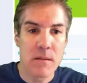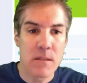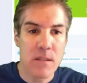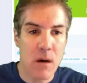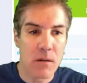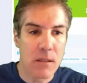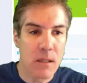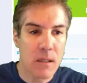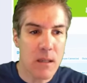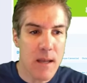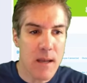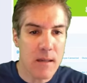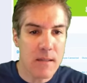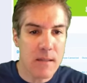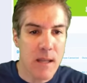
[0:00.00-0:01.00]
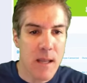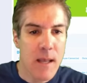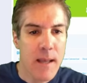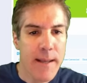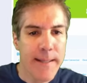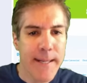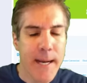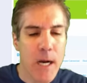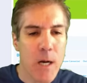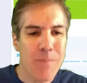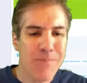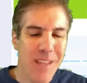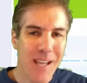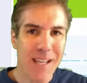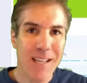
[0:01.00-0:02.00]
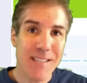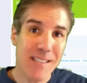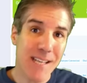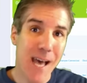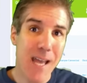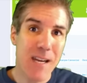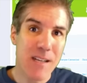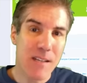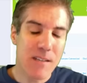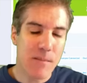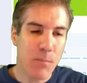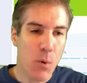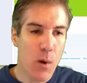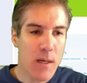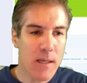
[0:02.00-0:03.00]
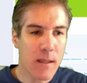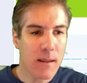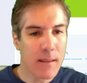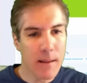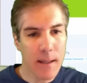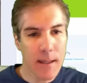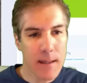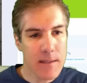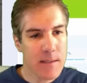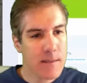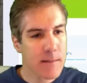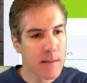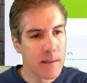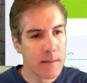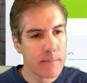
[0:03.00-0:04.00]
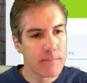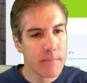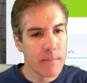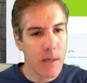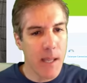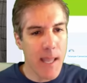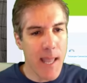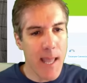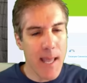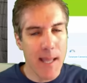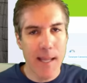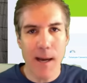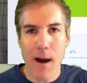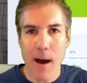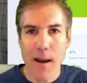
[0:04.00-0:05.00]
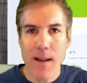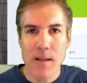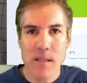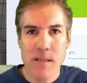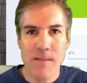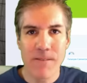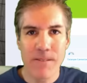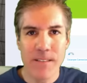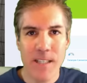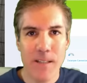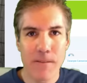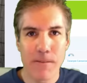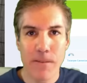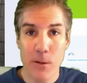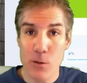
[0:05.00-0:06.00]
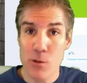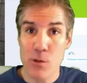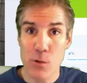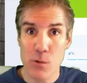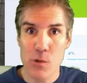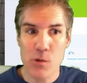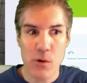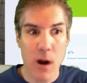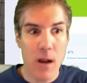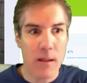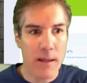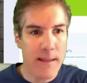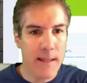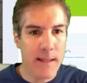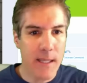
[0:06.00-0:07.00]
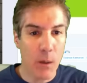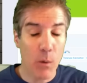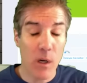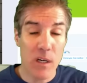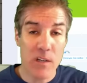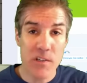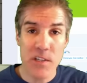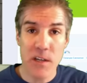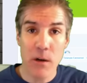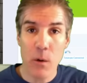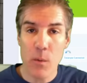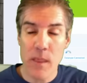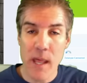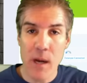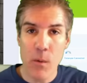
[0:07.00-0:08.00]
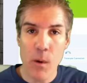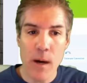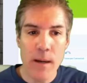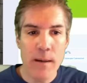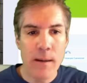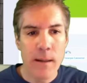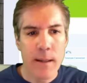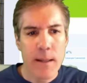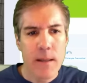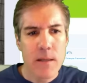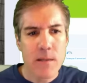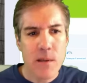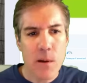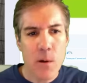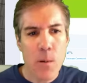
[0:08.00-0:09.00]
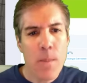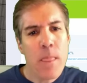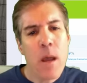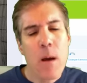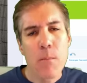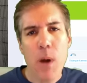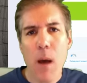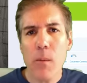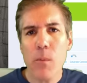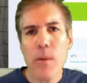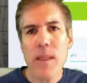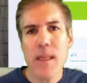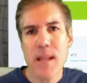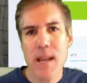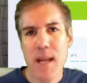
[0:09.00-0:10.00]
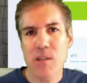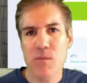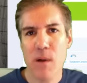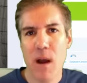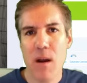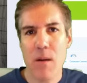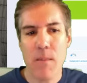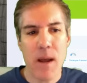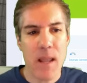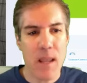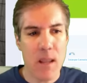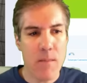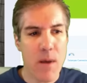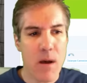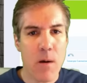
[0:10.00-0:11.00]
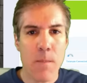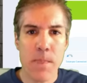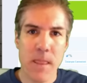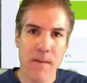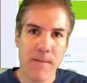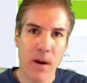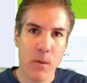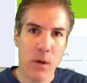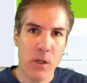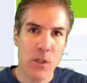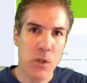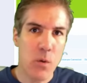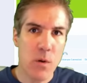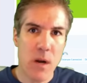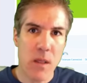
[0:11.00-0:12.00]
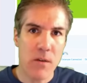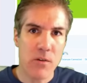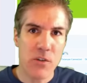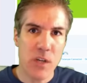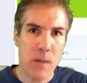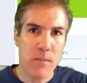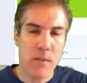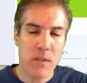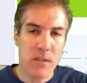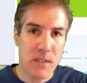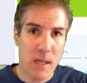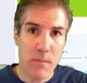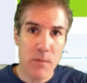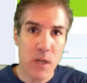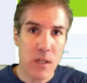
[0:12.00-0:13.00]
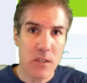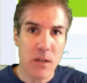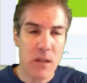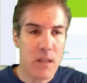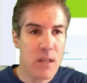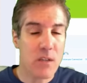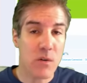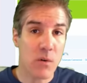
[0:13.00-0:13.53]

solid clicks. Now, I guess the kind of disappointing thing is the audience didn't feel so strongly that they were going to share it with anyone. So probably the next round of my email, if I were to do another subject on this